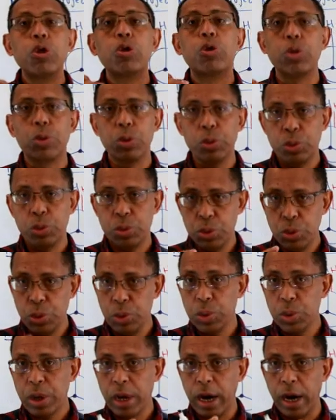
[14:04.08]
through
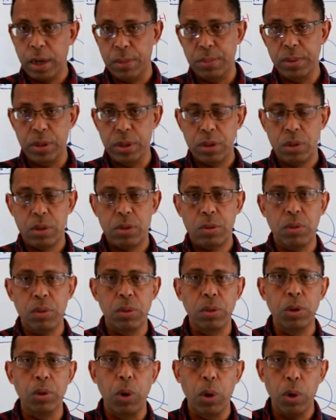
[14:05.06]
2 carbons.
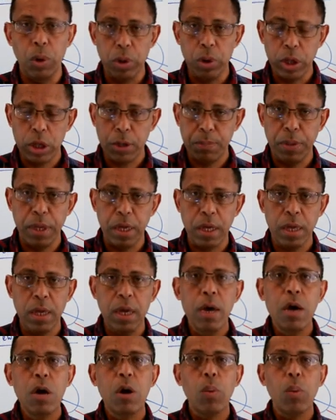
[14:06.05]
So you always pick